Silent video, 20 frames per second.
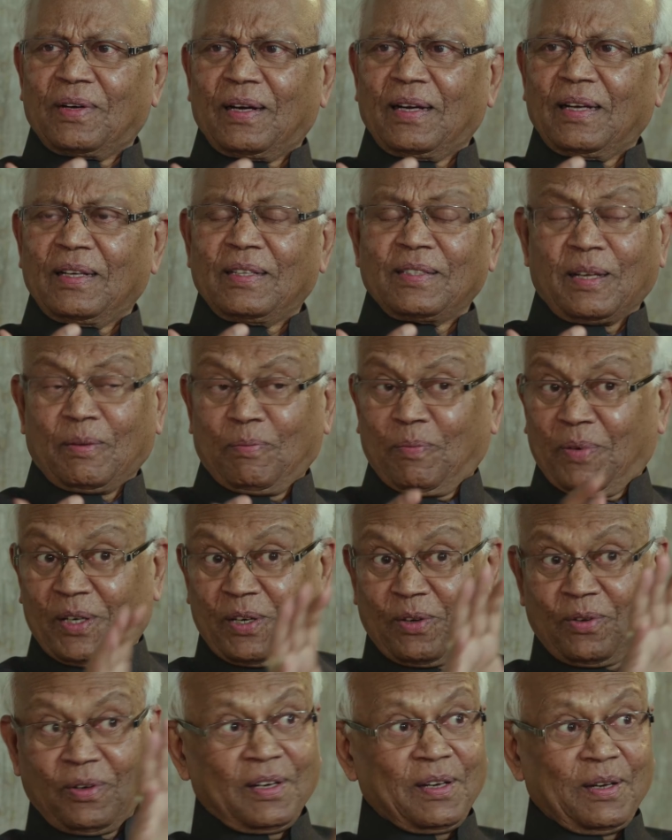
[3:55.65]
anything,
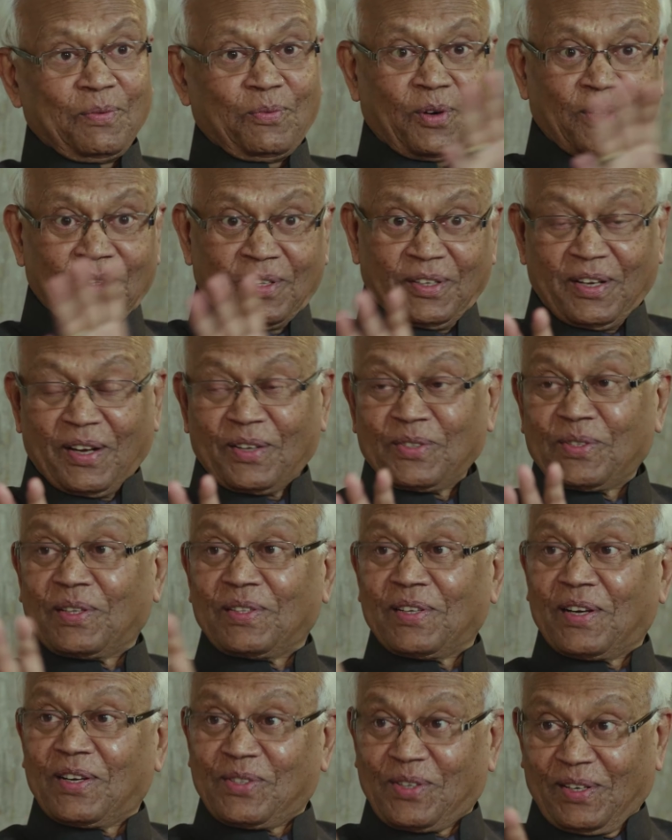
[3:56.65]
particularly for the young
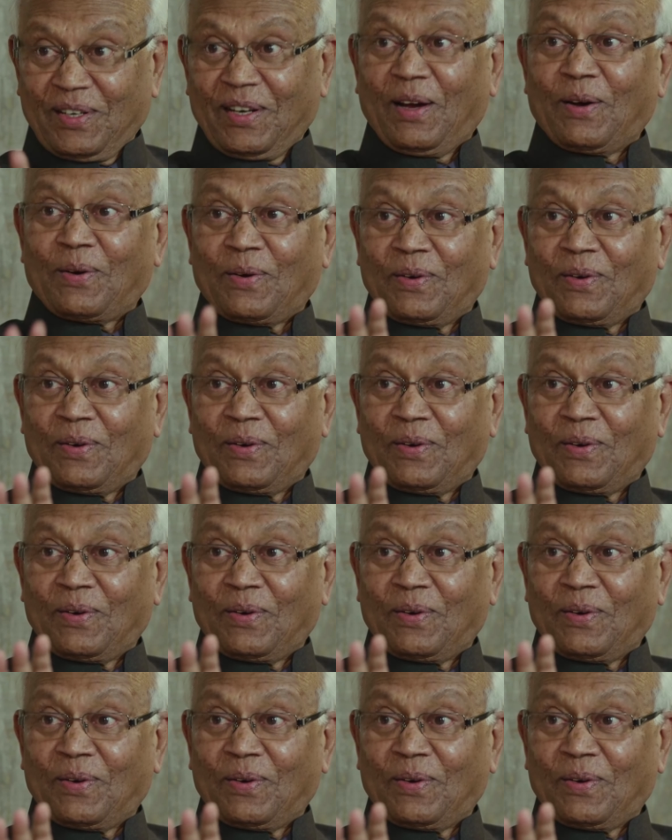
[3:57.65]
generation now.